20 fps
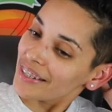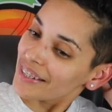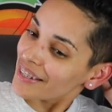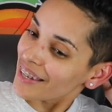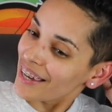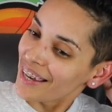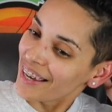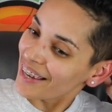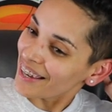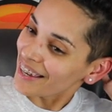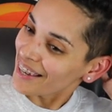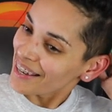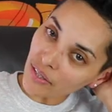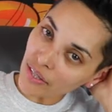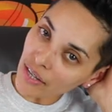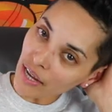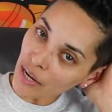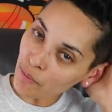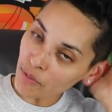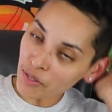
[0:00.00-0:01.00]

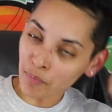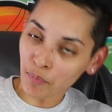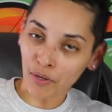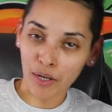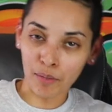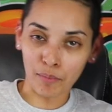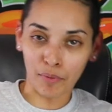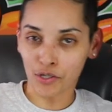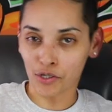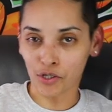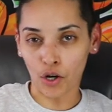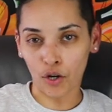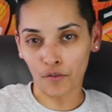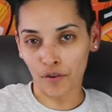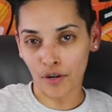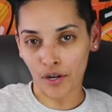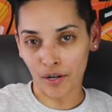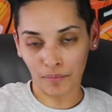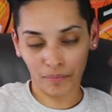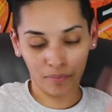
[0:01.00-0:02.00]
the night was pretty much
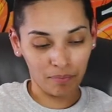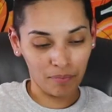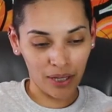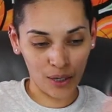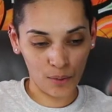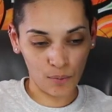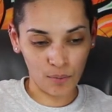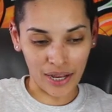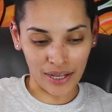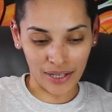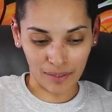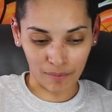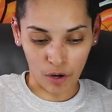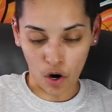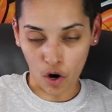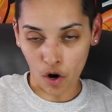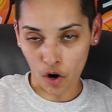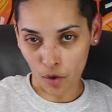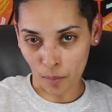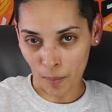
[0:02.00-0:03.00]
over. He went
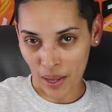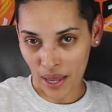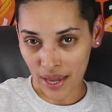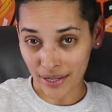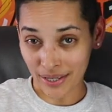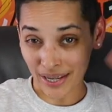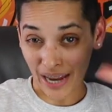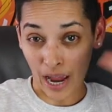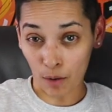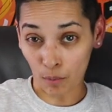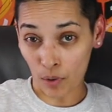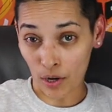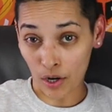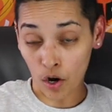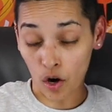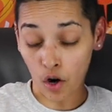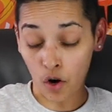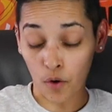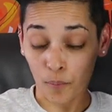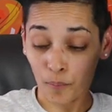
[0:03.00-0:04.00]
home and I went
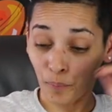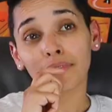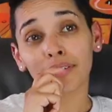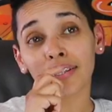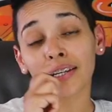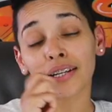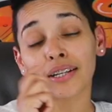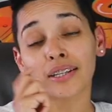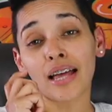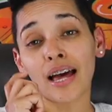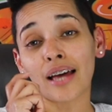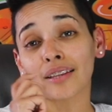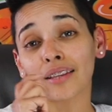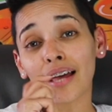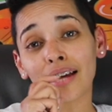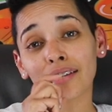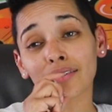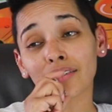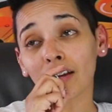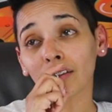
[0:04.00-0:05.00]
home. It didn't
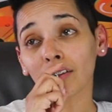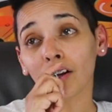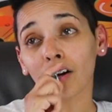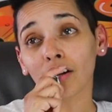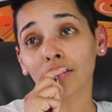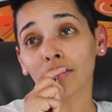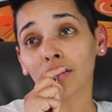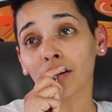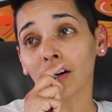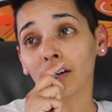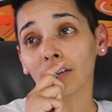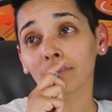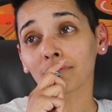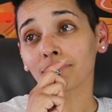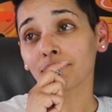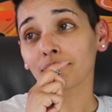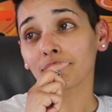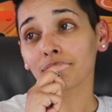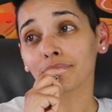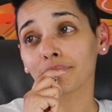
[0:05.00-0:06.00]
last that long, y'all.
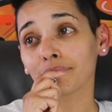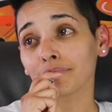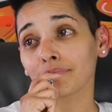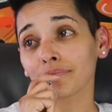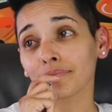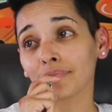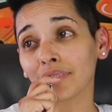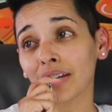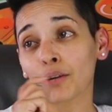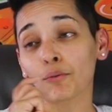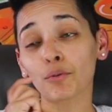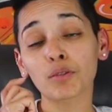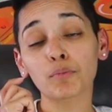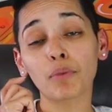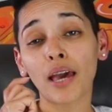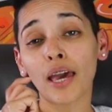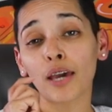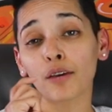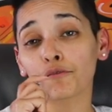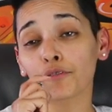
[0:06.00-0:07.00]
It was
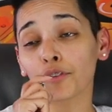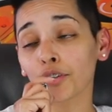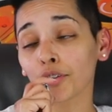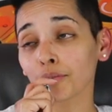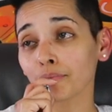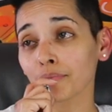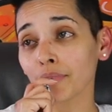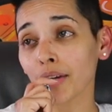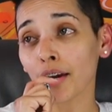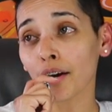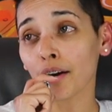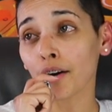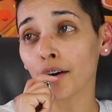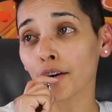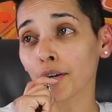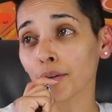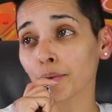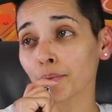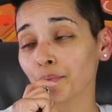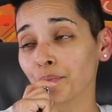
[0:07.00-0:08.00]
painful. It
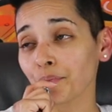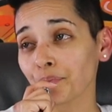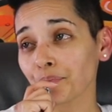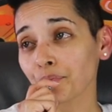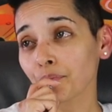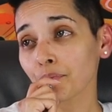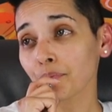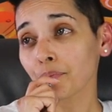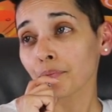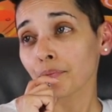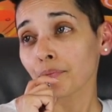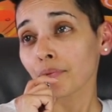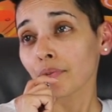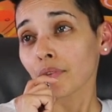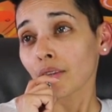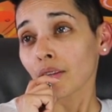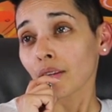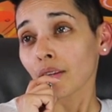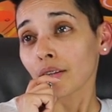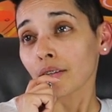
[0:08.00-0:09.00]
hurt.
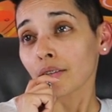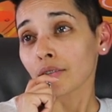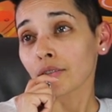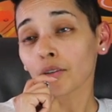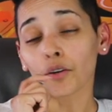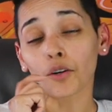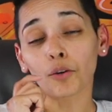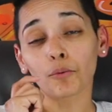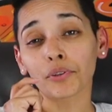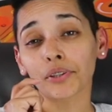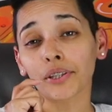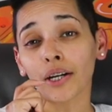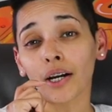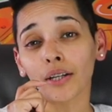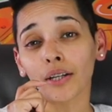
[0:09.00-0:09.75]
Don't know what the